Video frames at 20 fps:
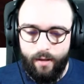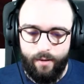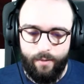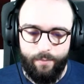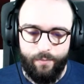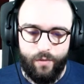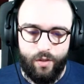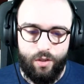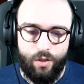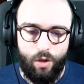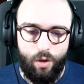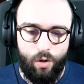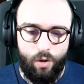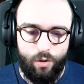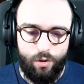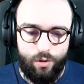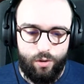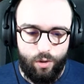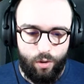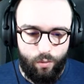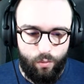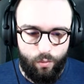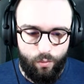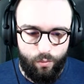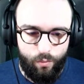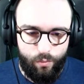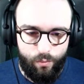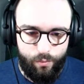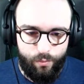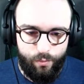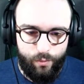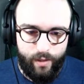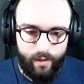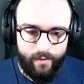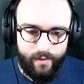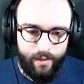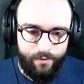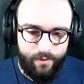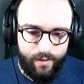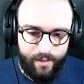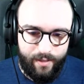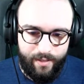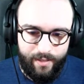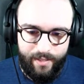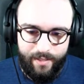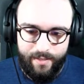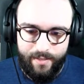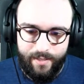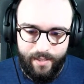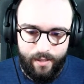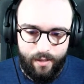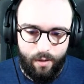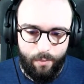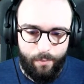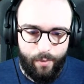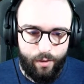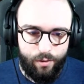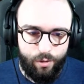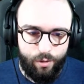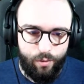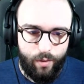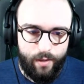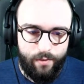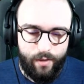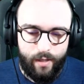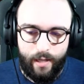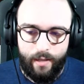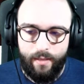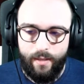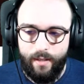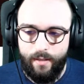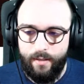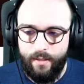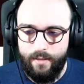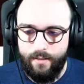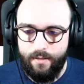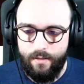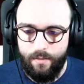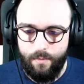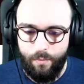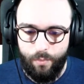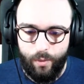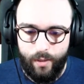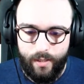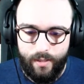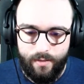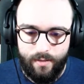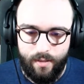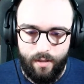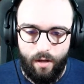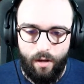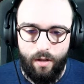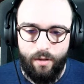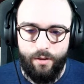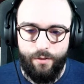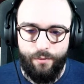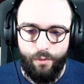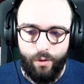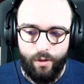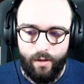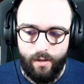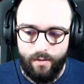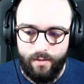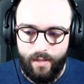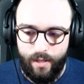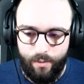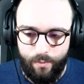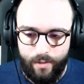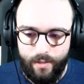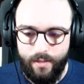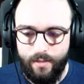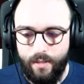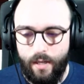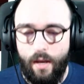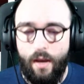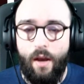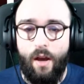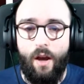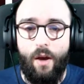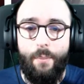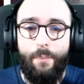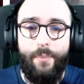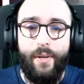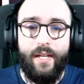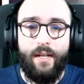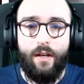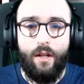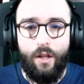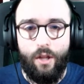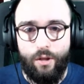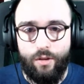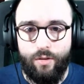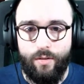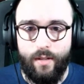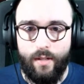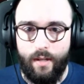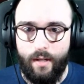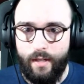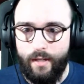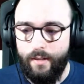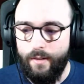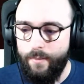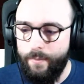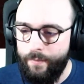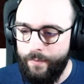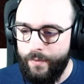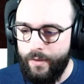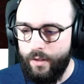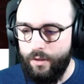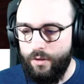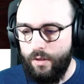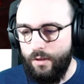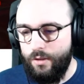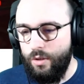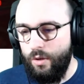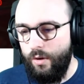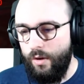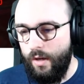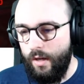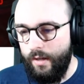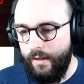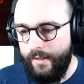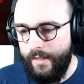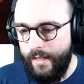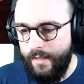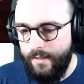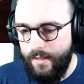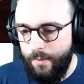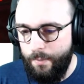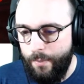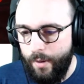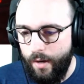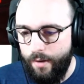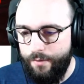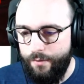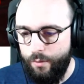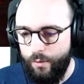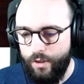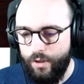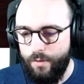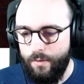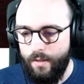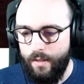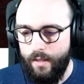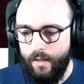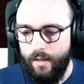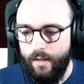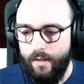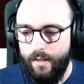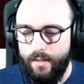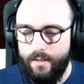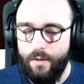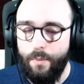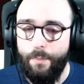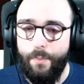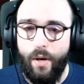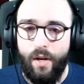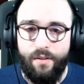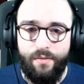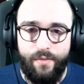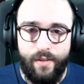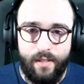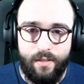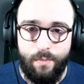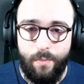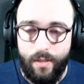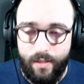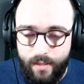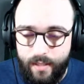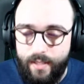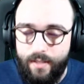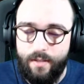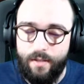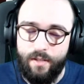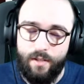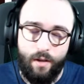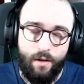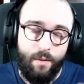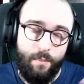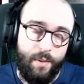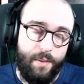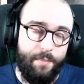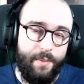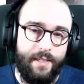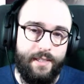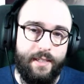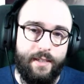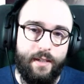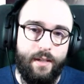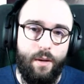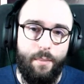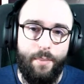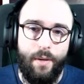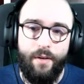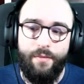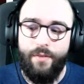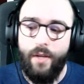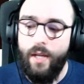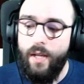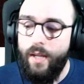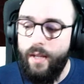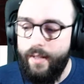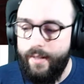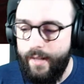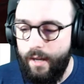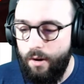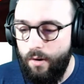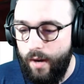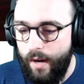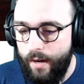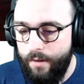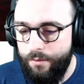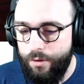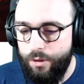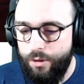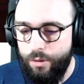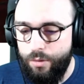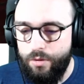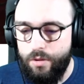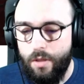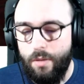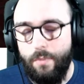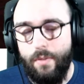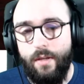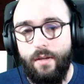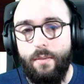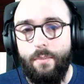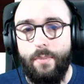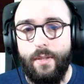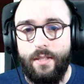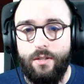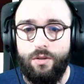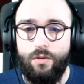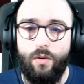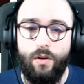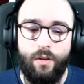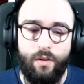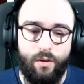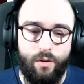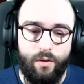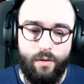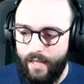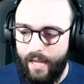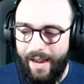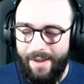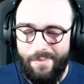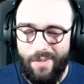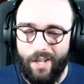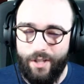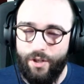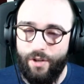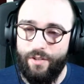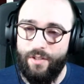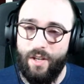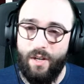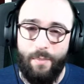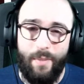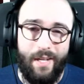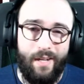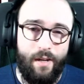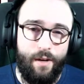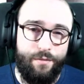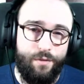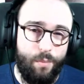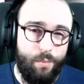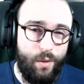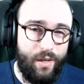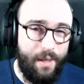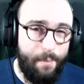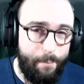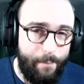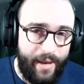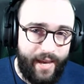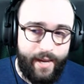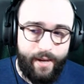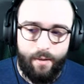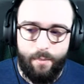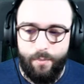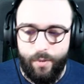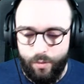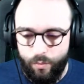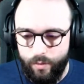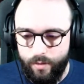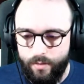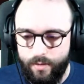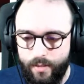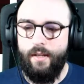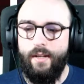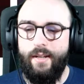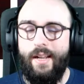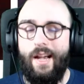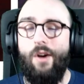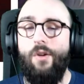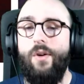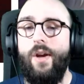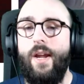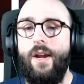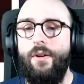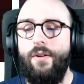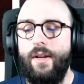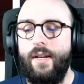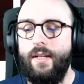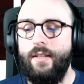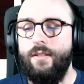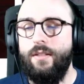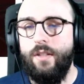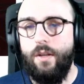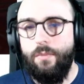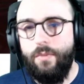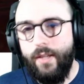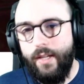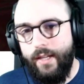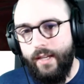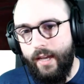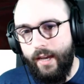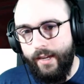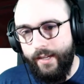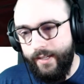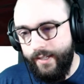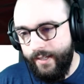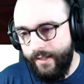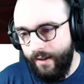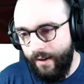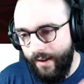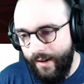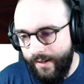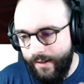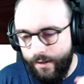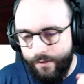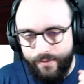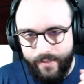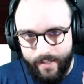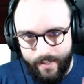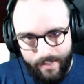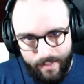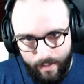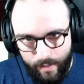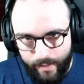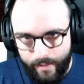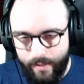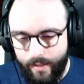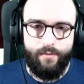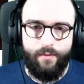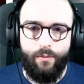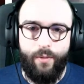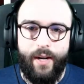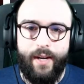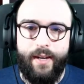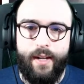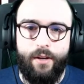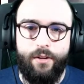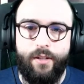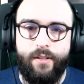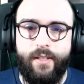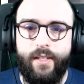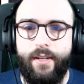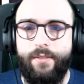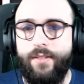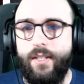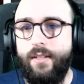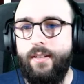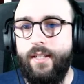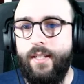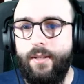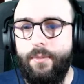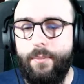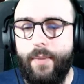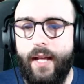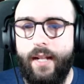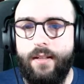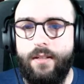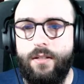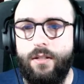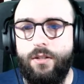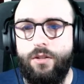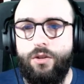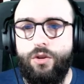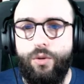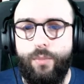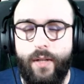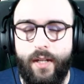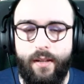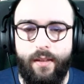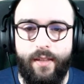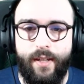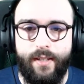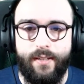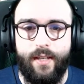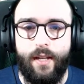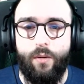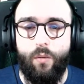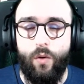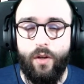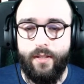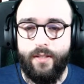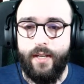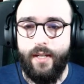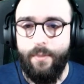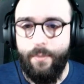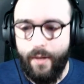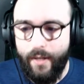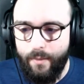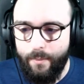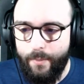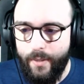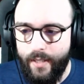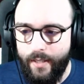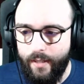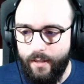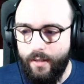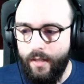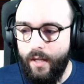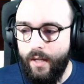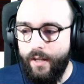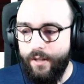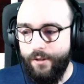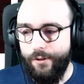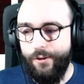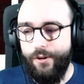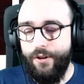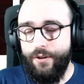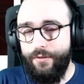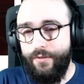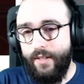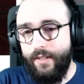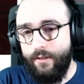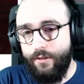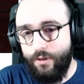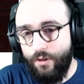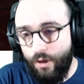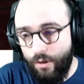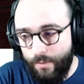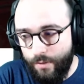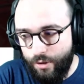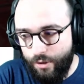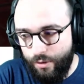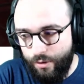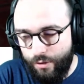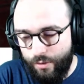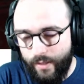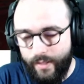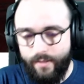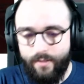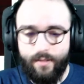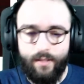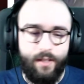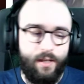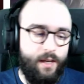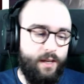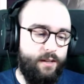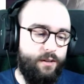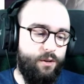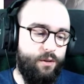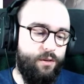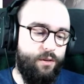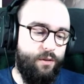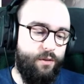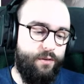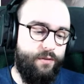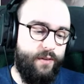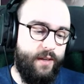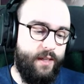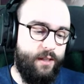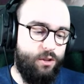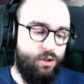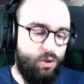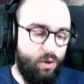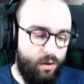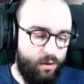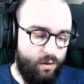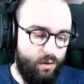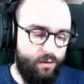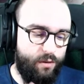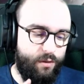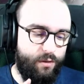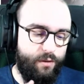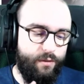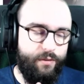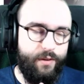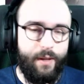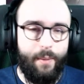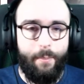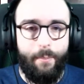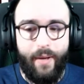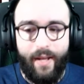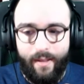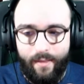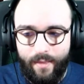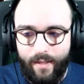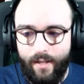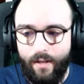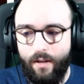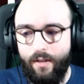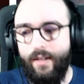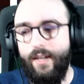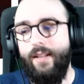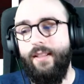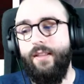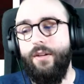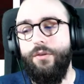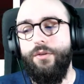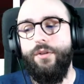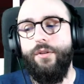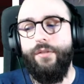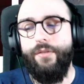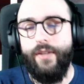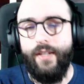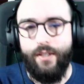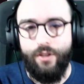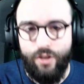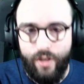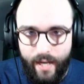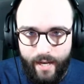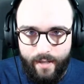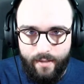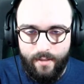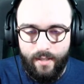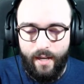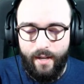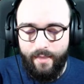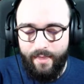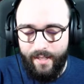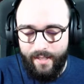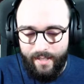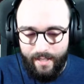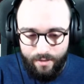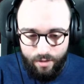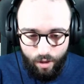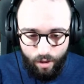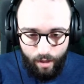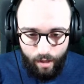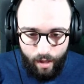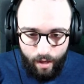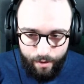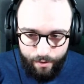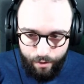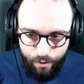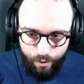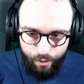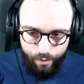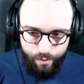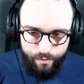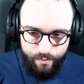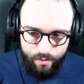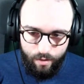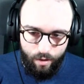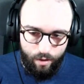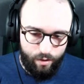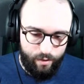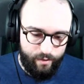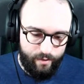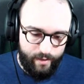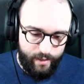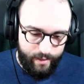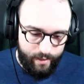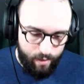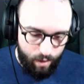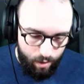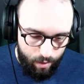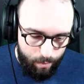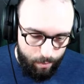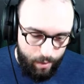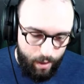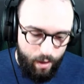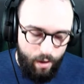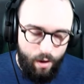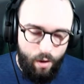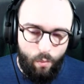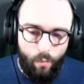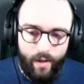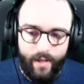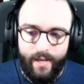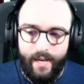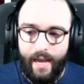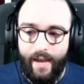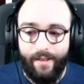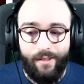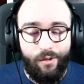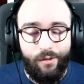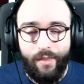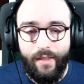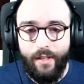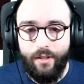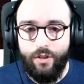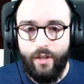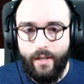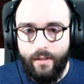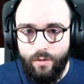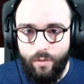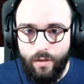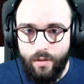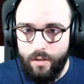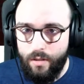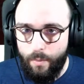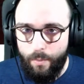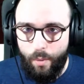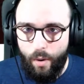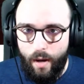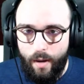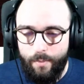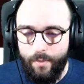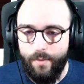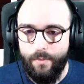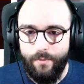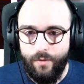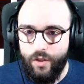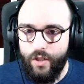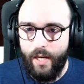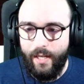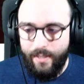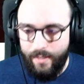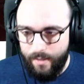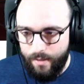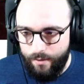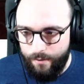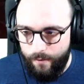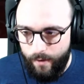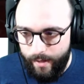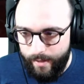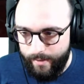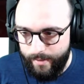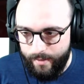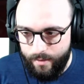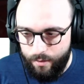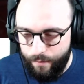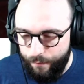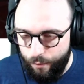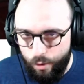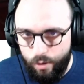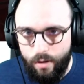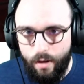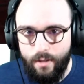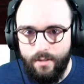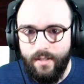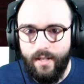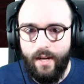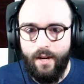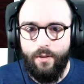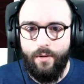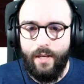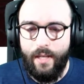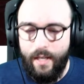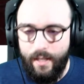So we'll definitely see compared to Draven. I think this brings all the 4 cost carries a bit closer in line. There's also a Daisy buff, which is a bug fix, but it's going to be basically a buff. Now, Ivern 2 is going to be a bit stronger. I'm not sure it's going to be enough to bring him back, but we'll see. Now, here is something I kind of dislike. Right now, the TFT team balances too many things at once, in my opinion. They're nerfing the Skirmisher traits, they're nerfing Trundle, they're nerfing Pantheon, and they're nerfing Jax. I think that's a lot of nerfs on the comp, when I don't think Jax was the problem. Jax is fine. It's a 4 cost carry.